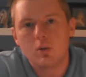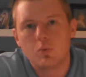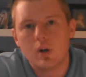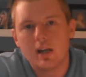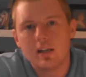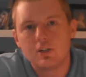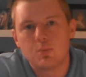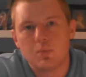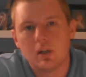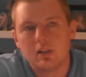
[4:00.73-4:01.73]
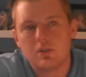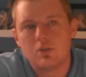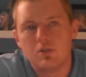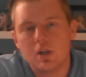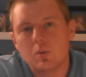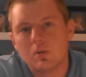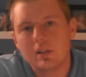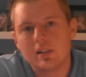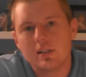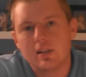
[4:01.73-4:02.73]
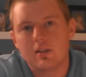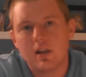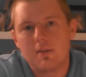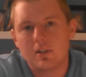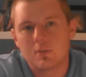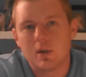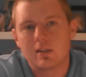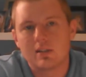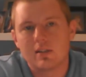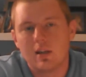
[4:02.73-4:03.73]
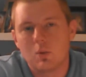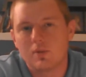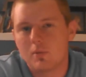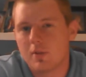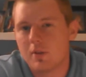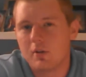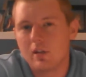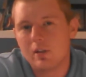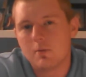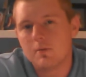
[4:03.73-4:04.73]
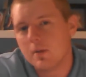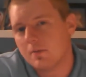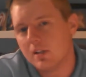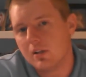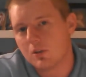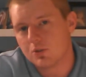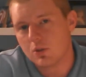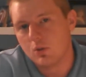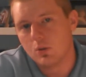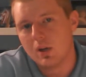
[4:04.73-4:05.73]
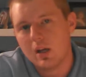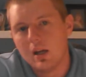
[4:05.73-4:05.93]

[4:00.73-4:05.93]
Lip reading: range, but you generally see the life expectancy anywhere from 30 to 50 years old.